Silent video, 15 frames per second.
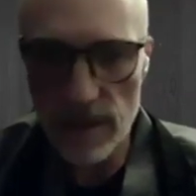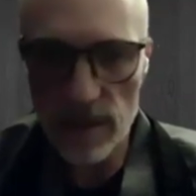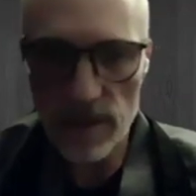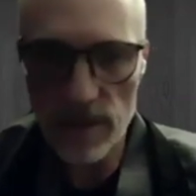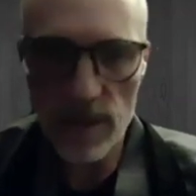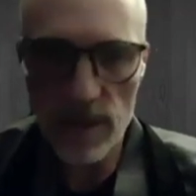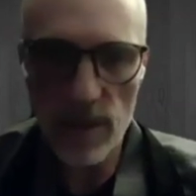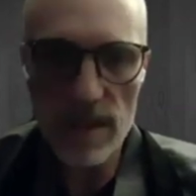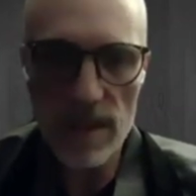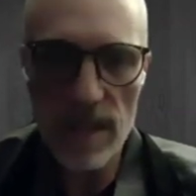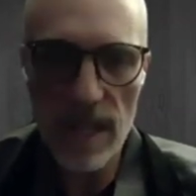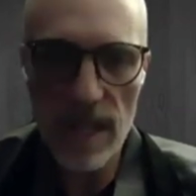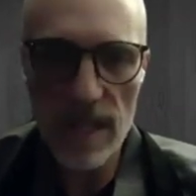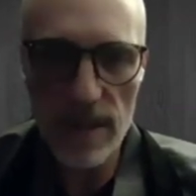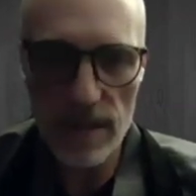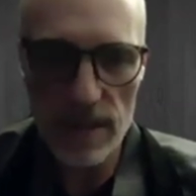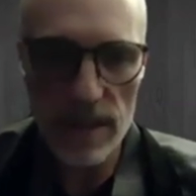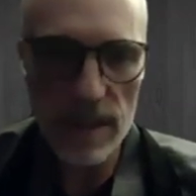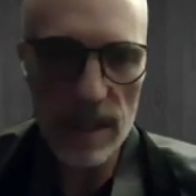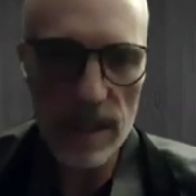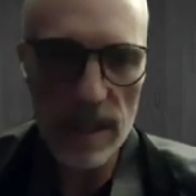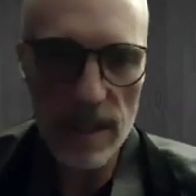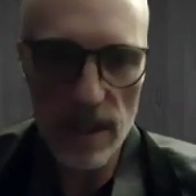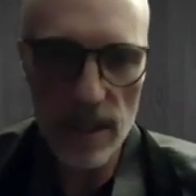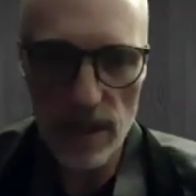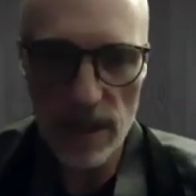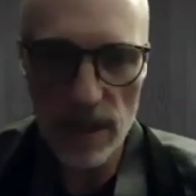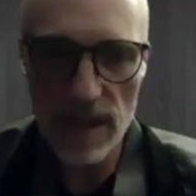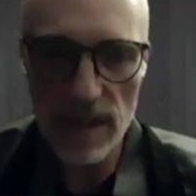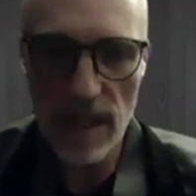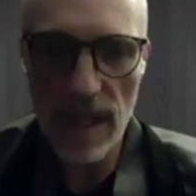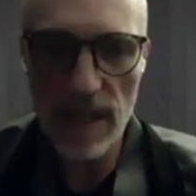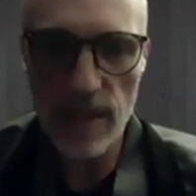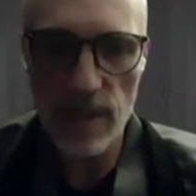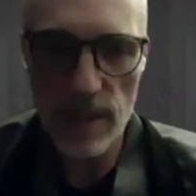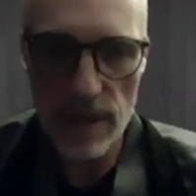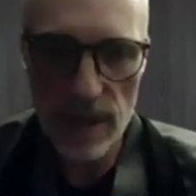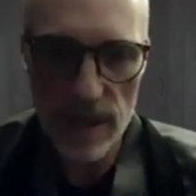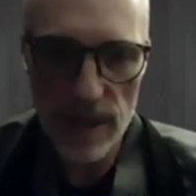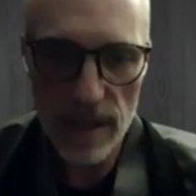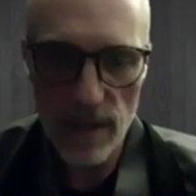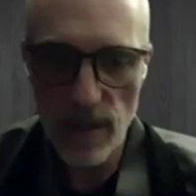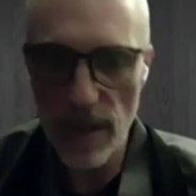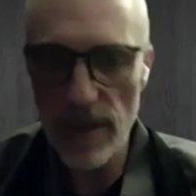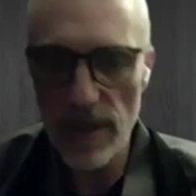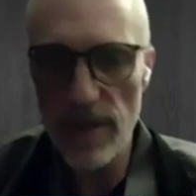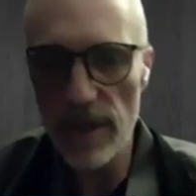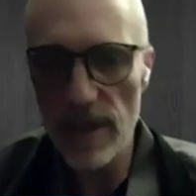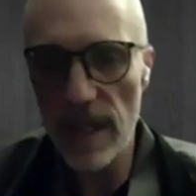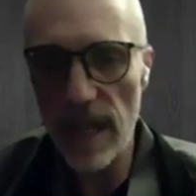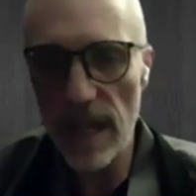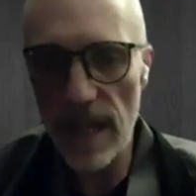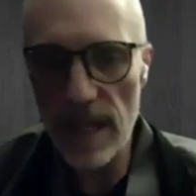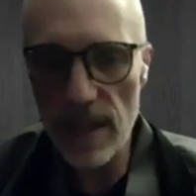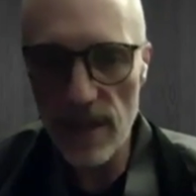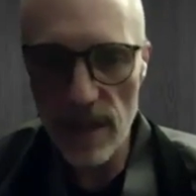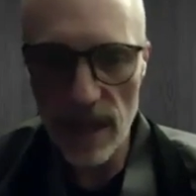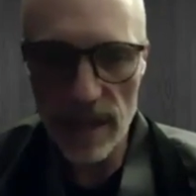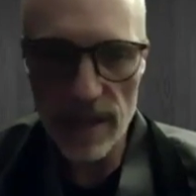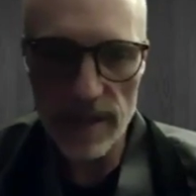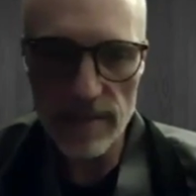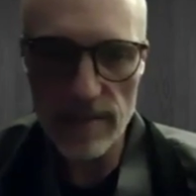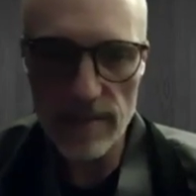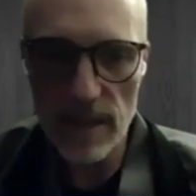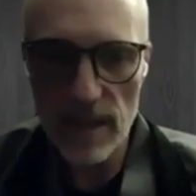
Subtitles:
who's so entangled in ego and attachment rather than get angry at them?